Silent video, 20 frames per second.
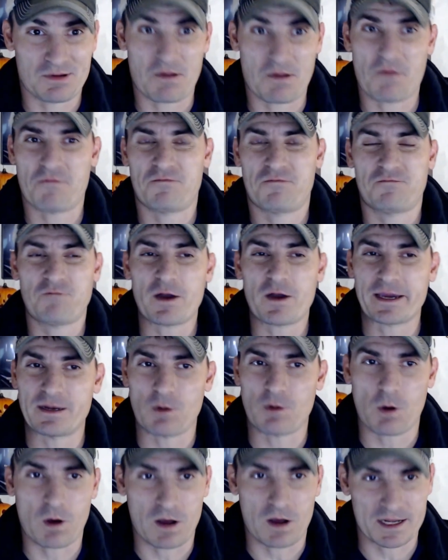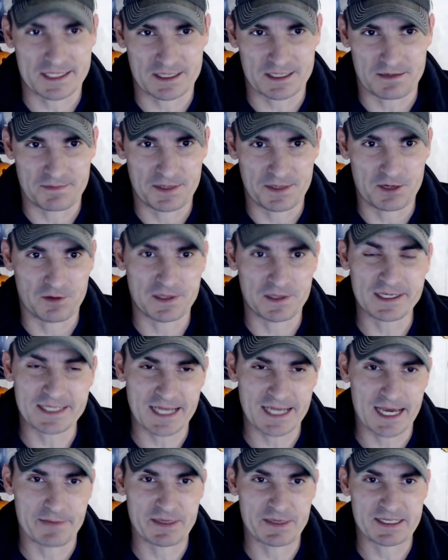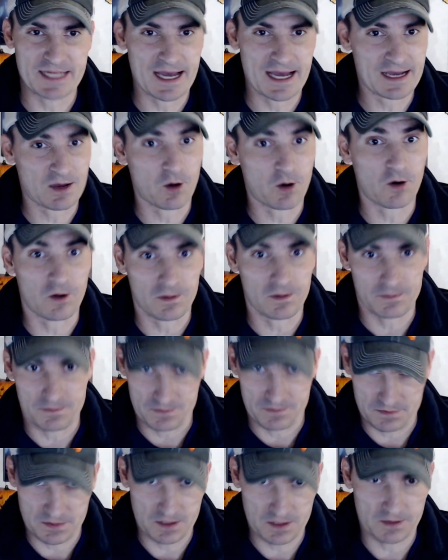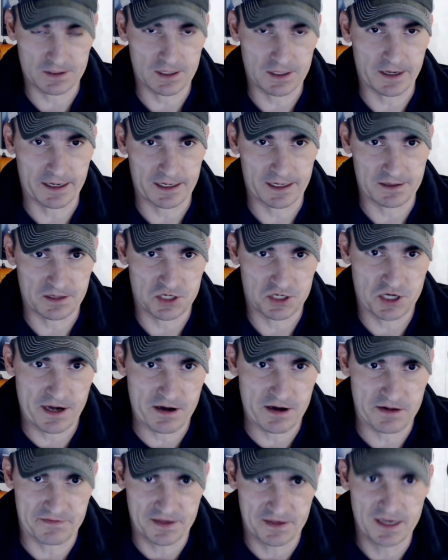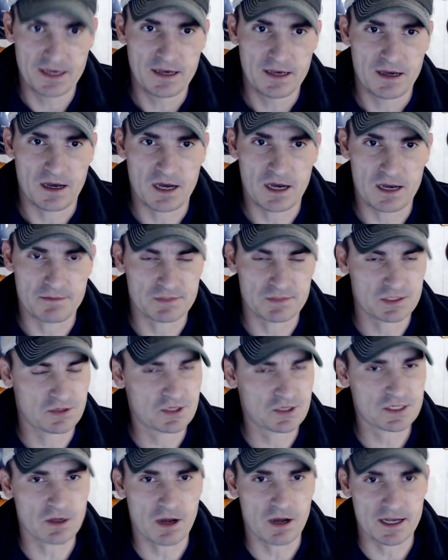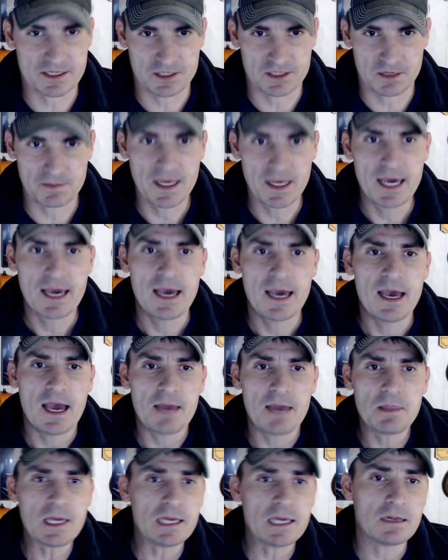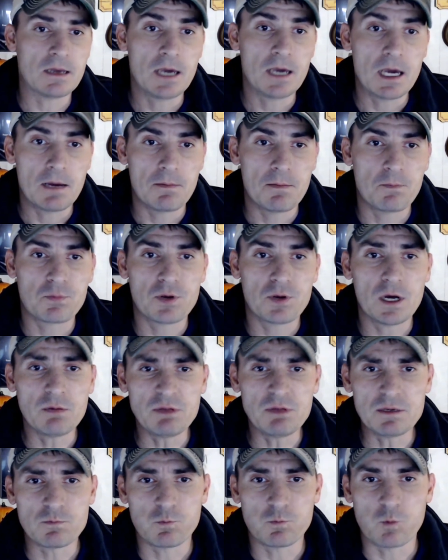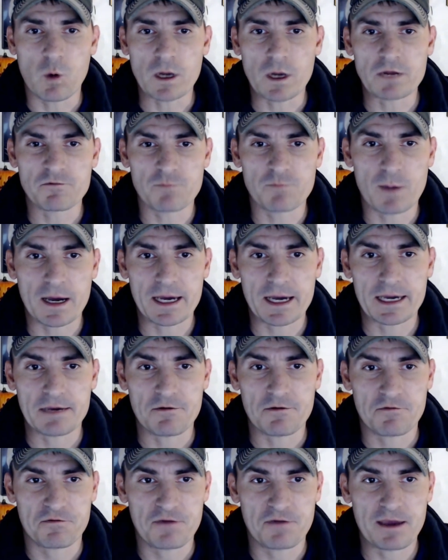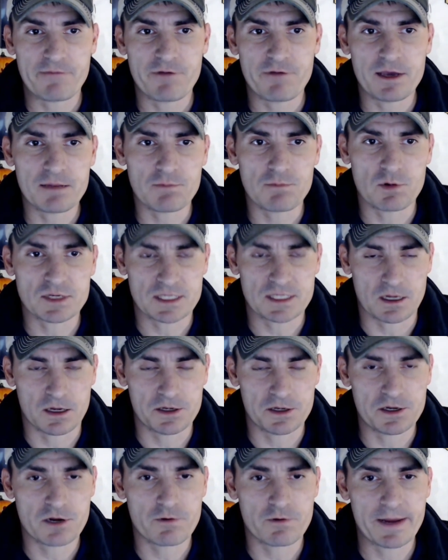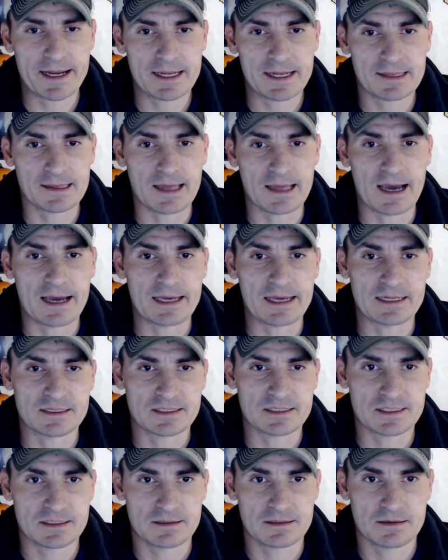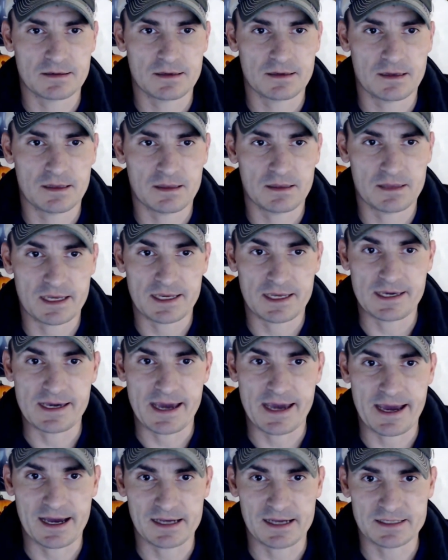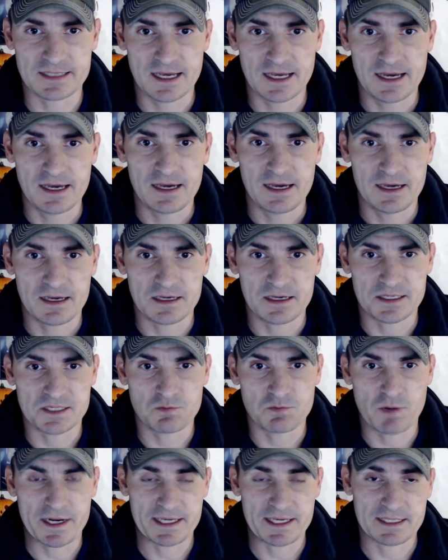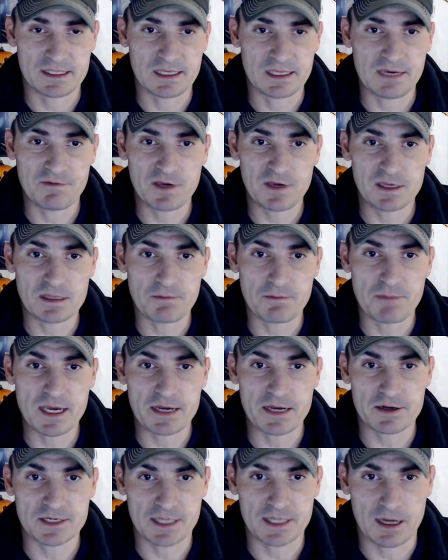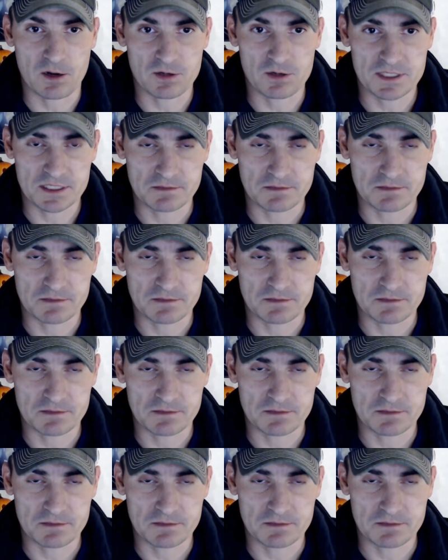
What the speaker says: fucking awesome. This time he's not calm, talking to the sheriff. So just awesome. And then probably one of my favorite, most underrated lines that he has is when he's leaving the Meeker's house,